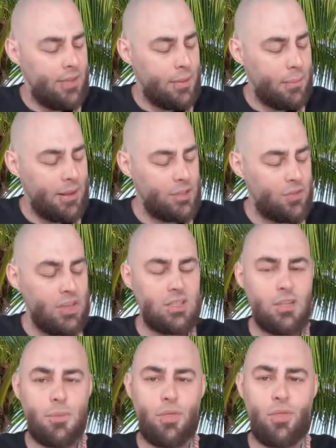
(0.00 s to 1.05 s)
then place fingers
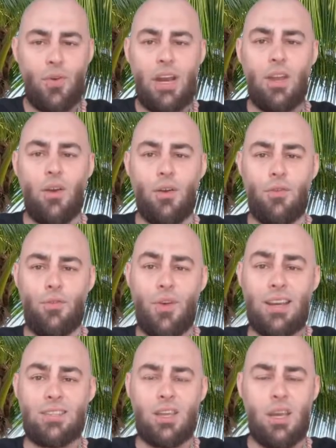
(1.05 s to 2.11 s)
number 3 on frets